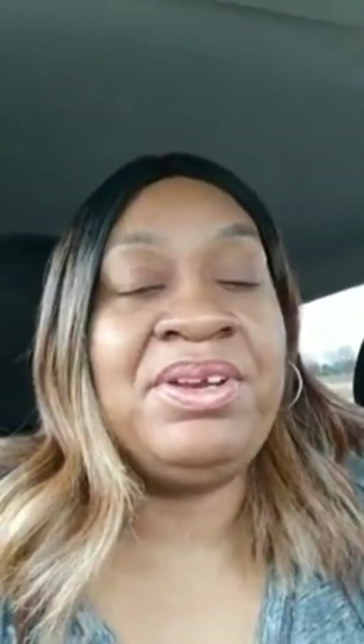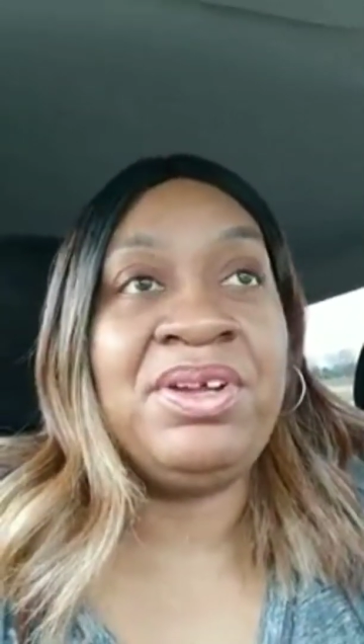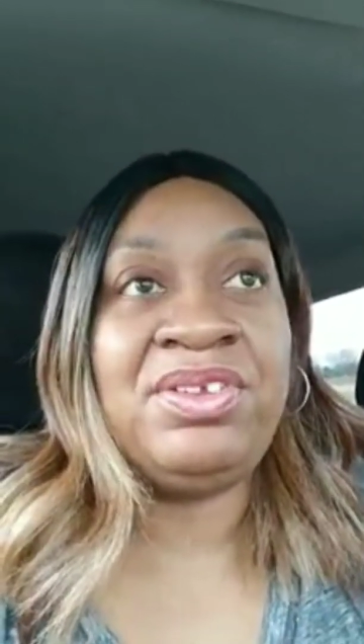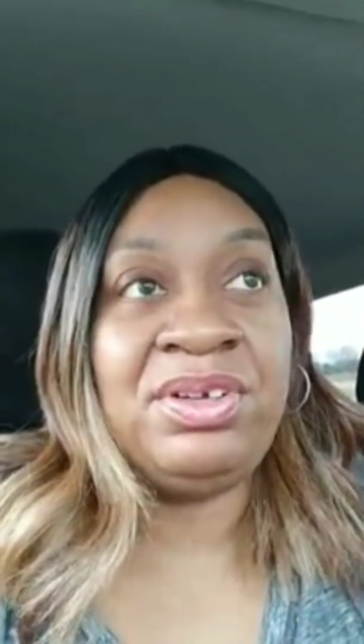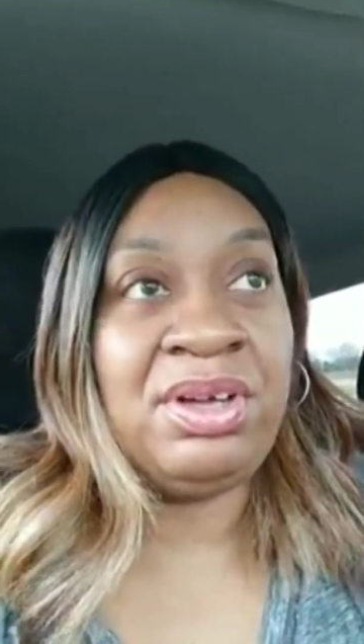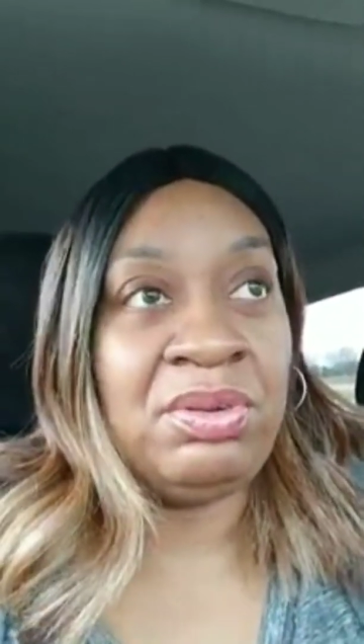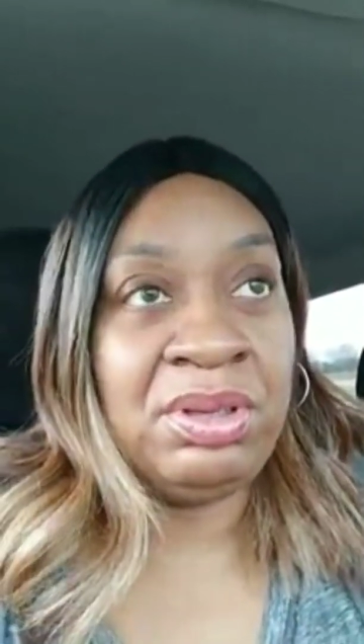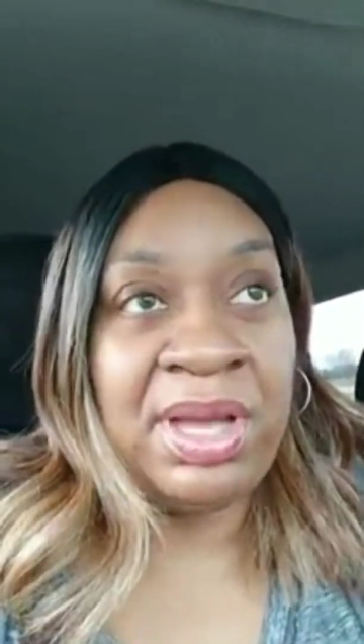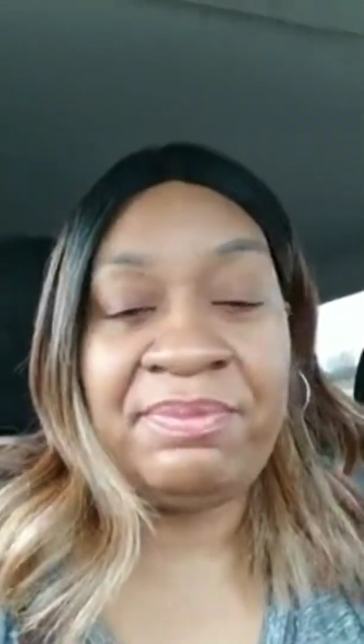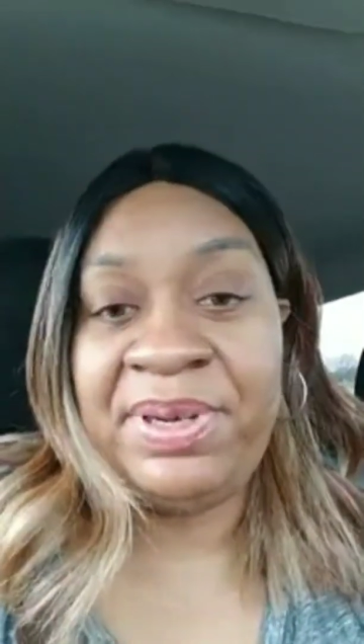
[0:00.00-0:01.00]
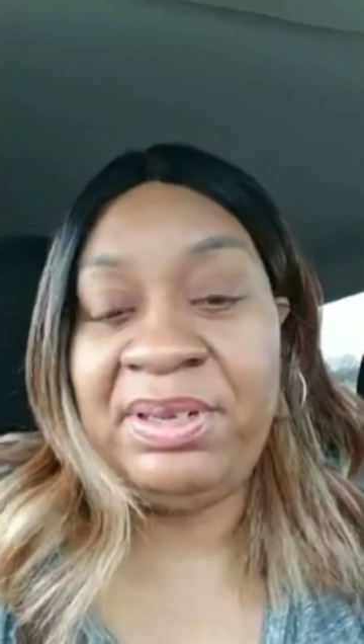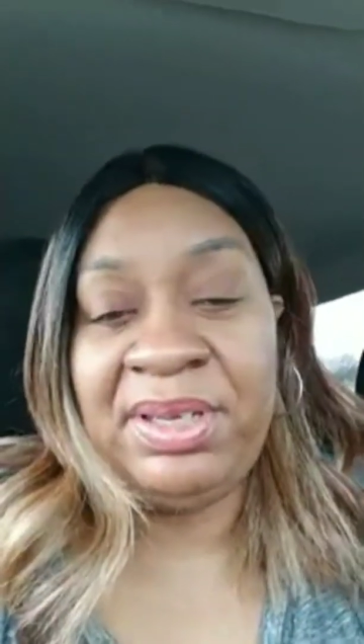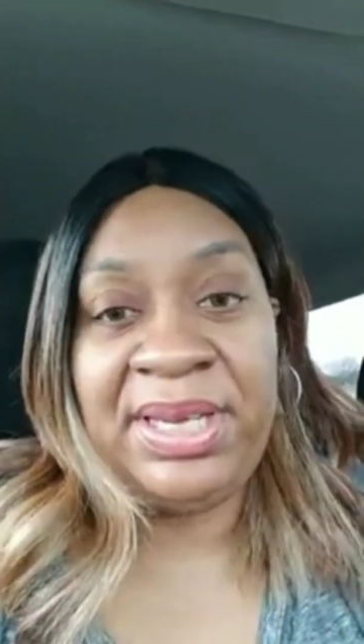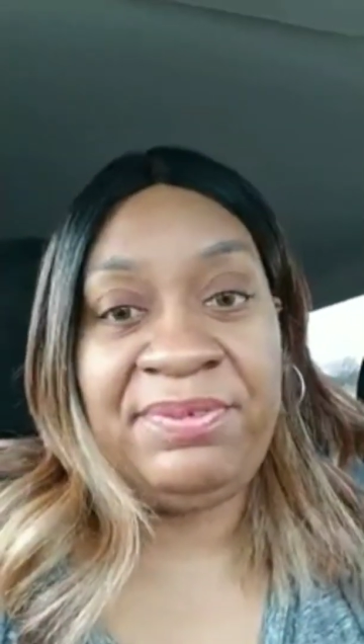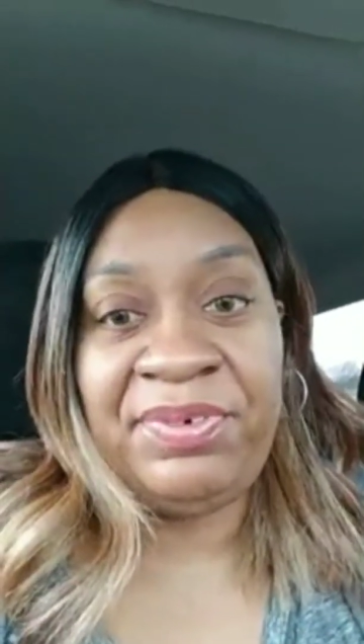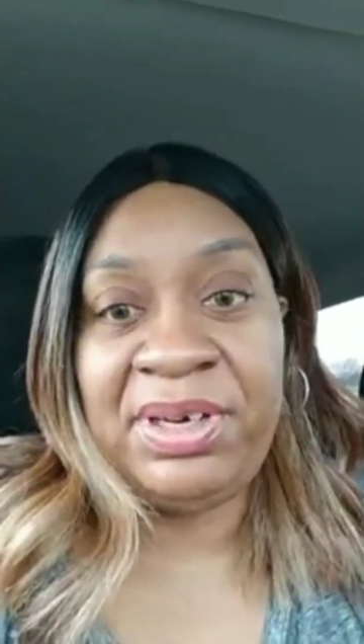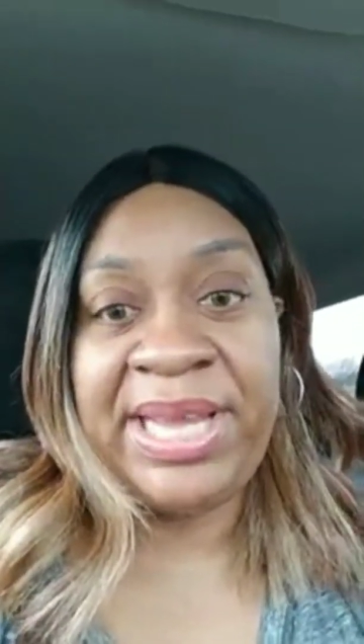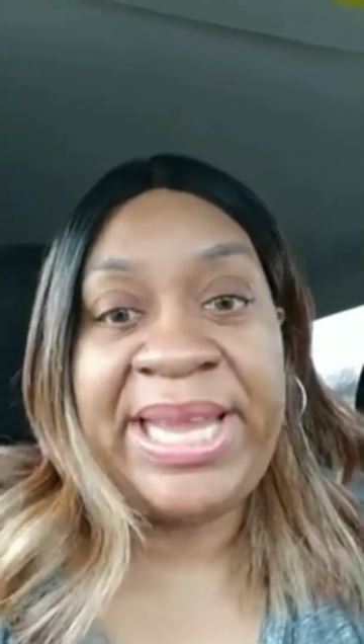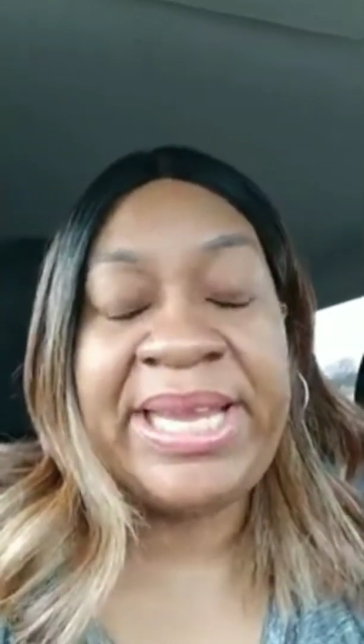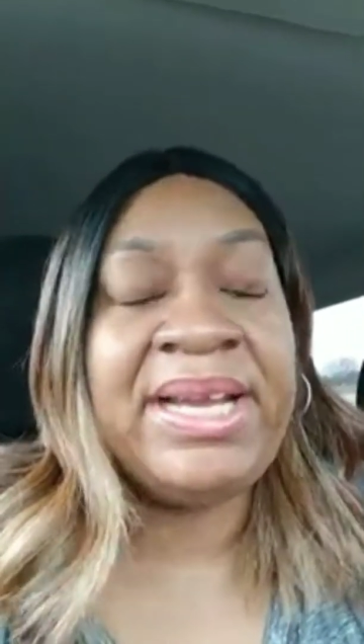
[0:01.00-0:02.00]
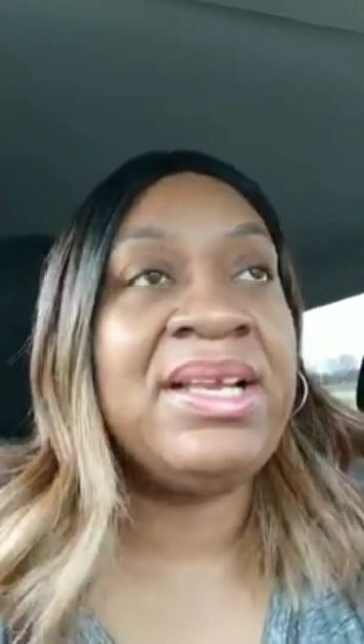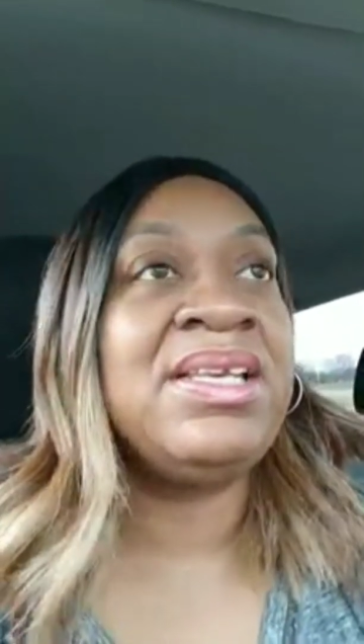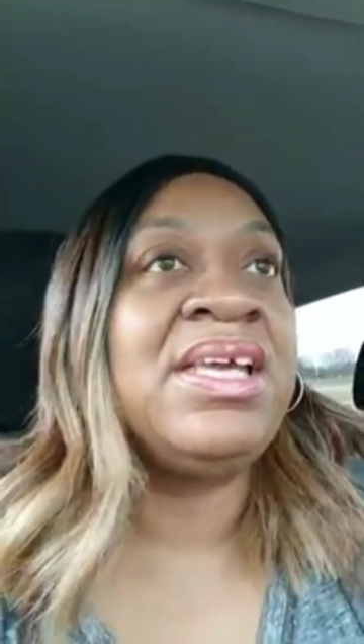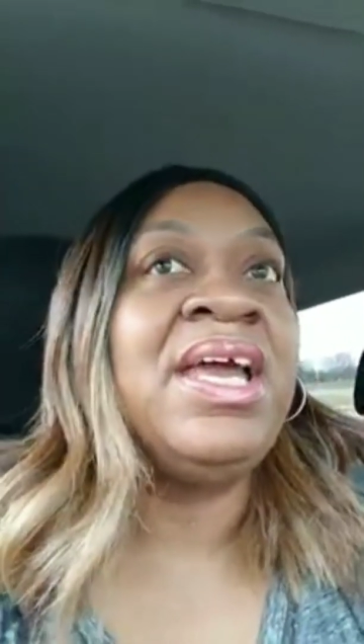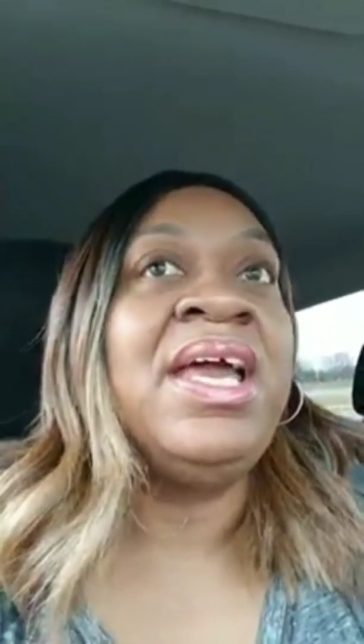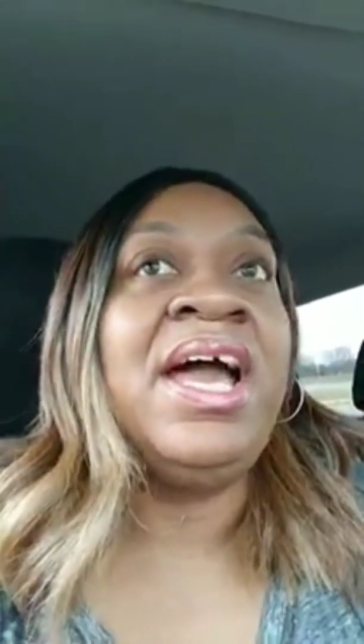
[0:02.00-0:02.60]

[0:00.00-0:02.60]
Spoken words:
to go. I've been looking for land.